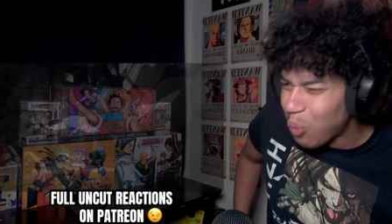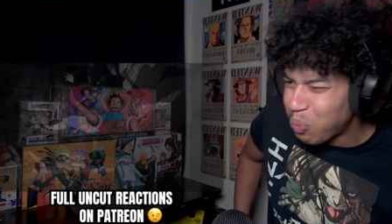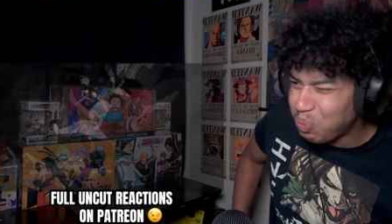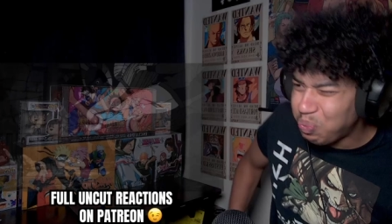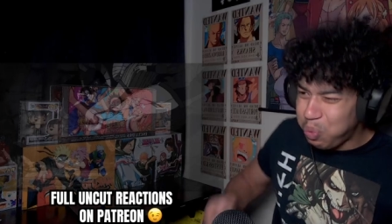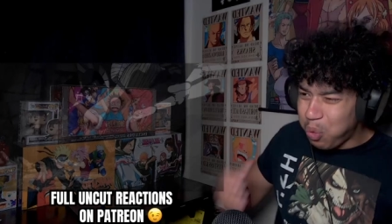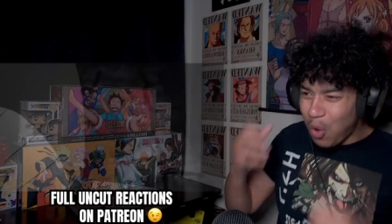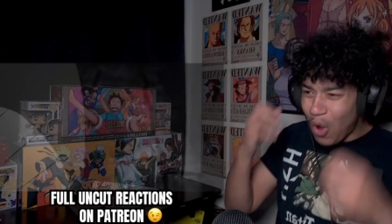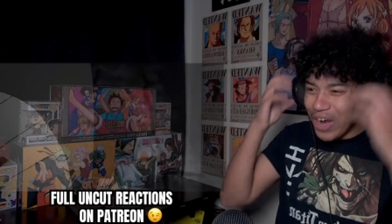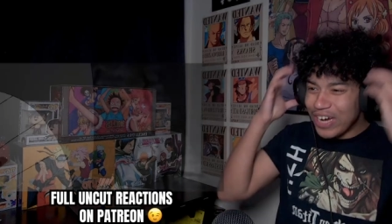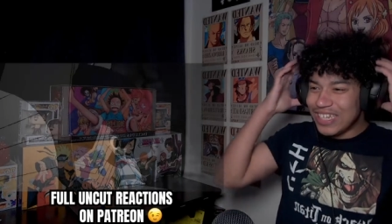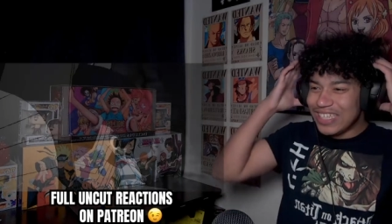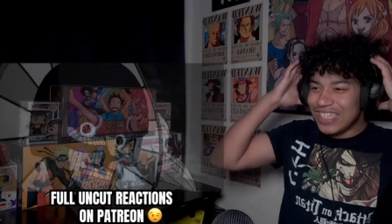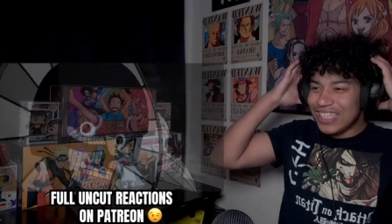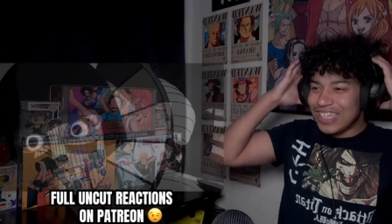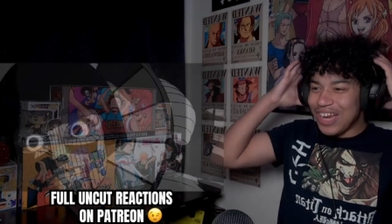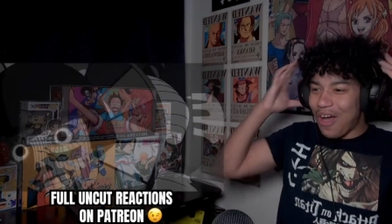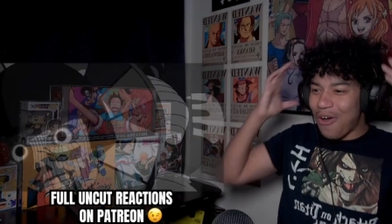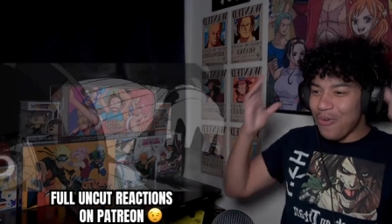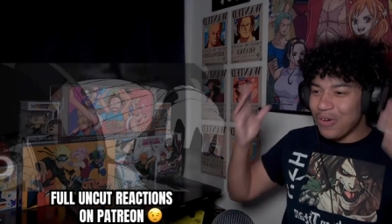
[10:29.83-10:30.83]
what is
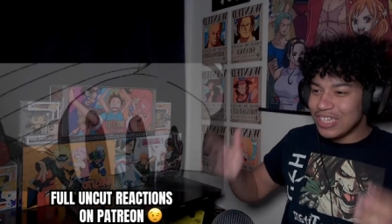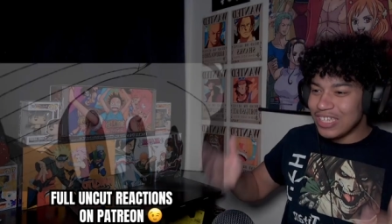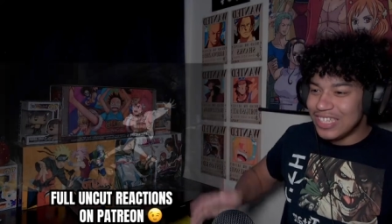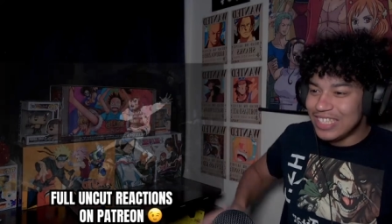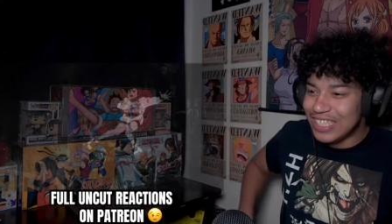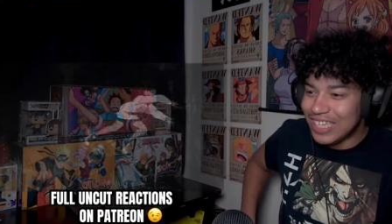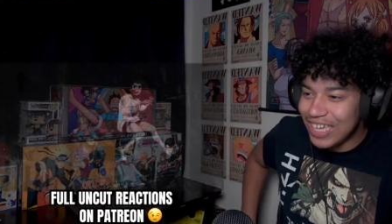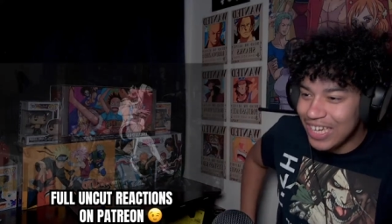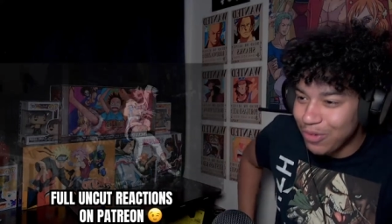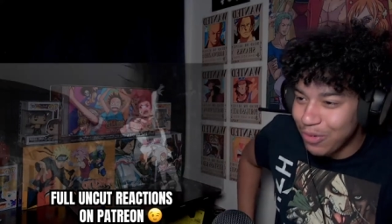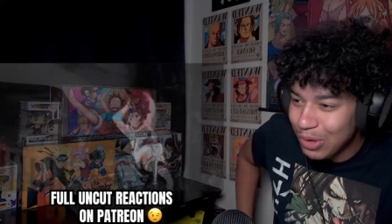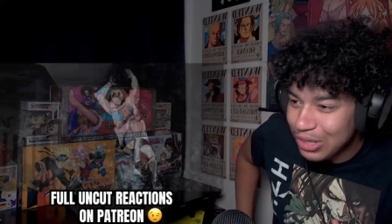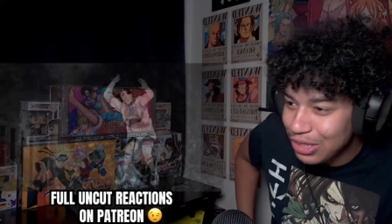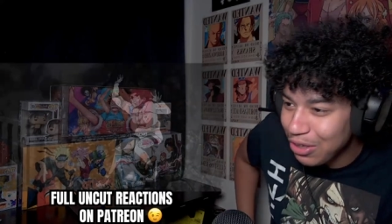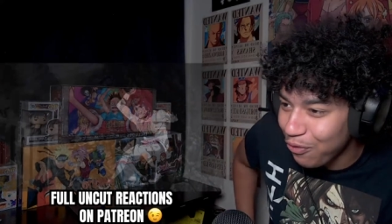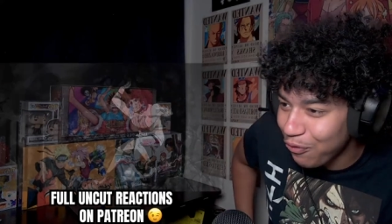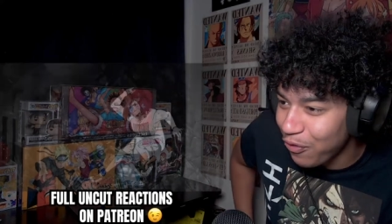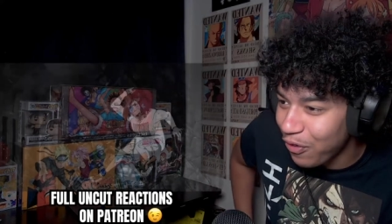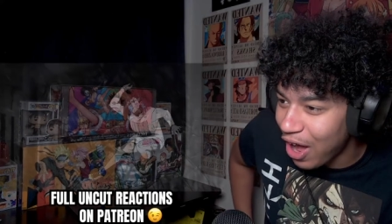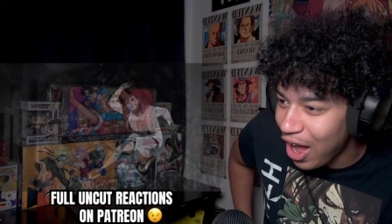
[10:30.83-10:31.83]
this OST? What the
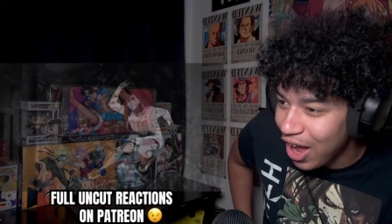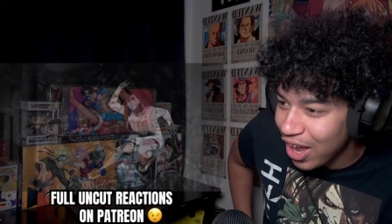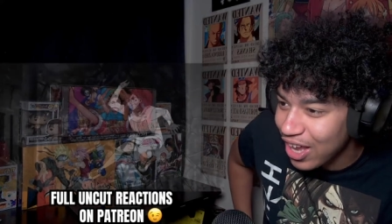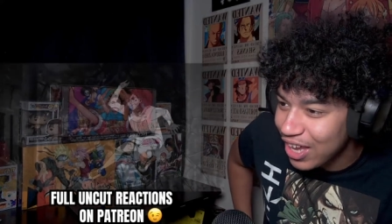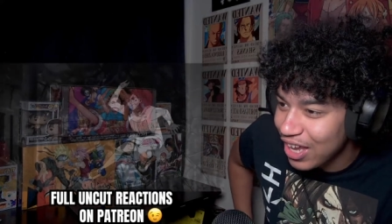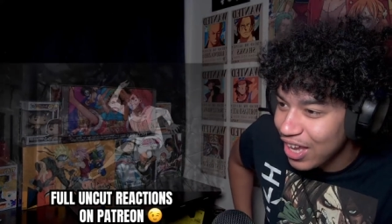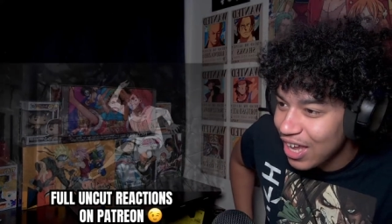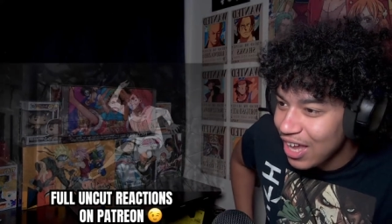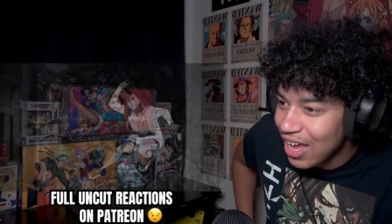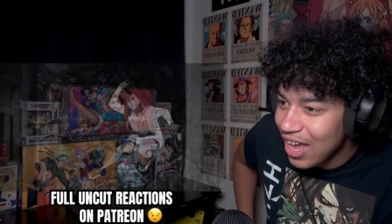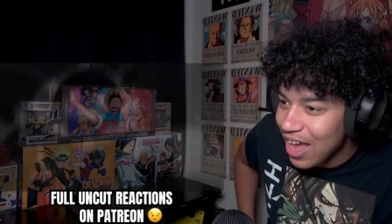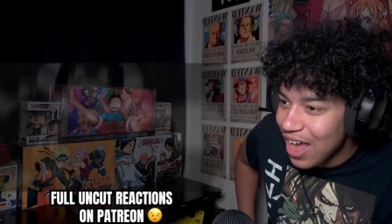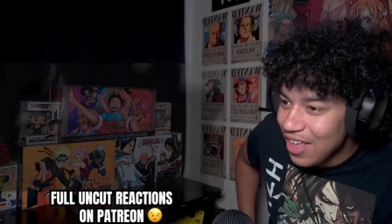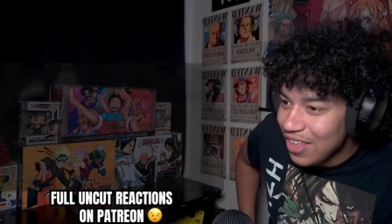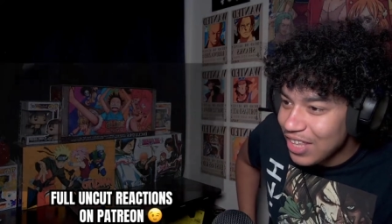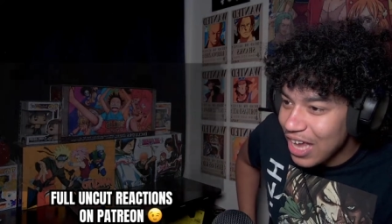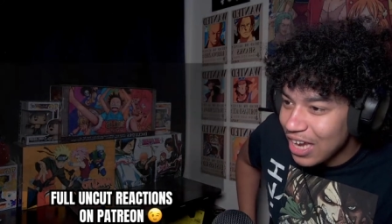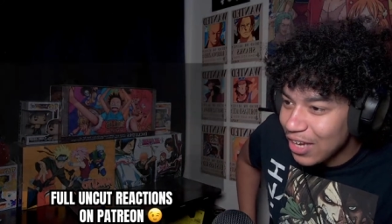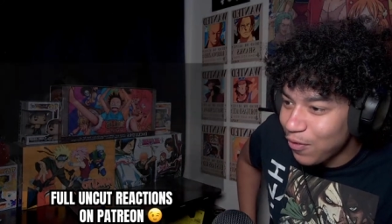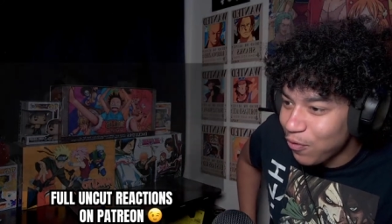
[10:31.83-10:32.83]
fuck?
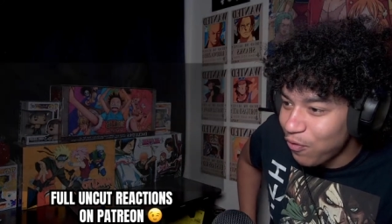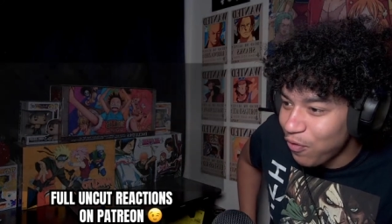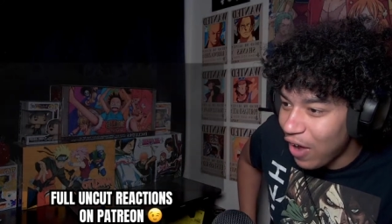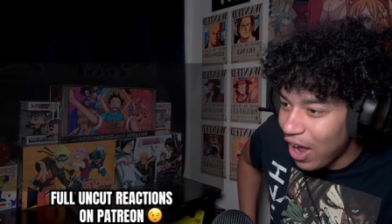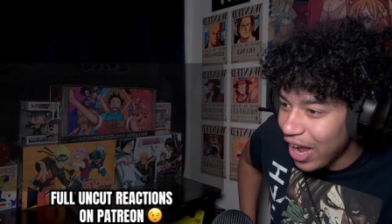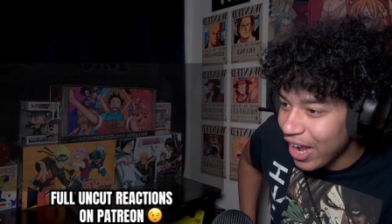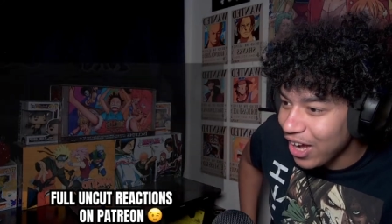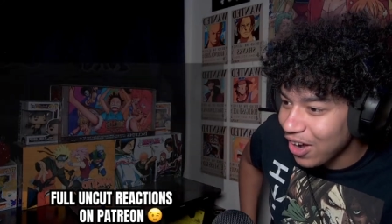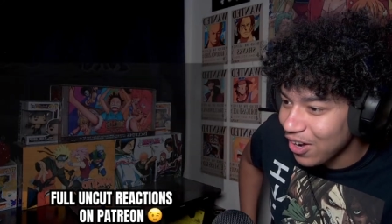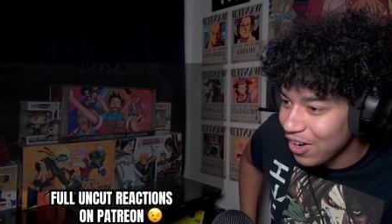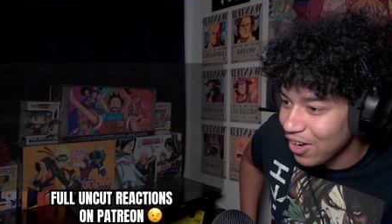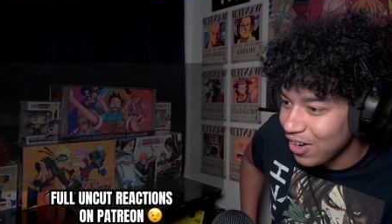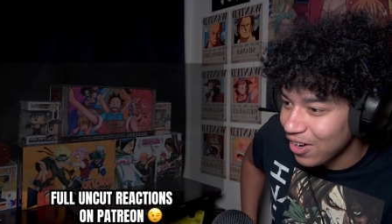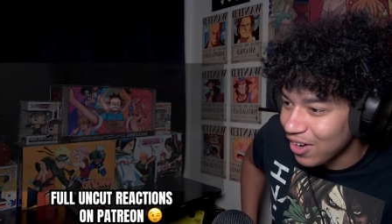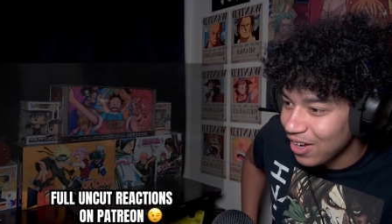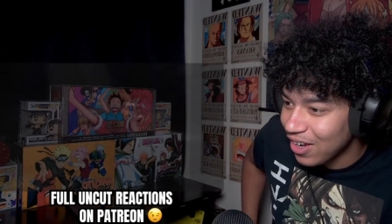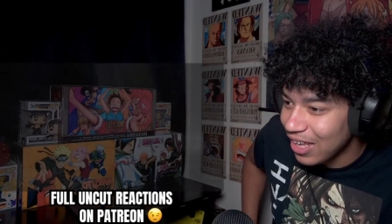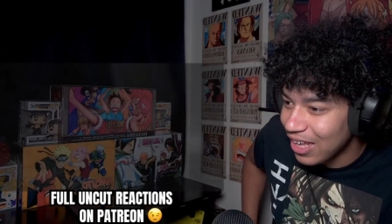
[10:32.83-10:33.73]
That's fire.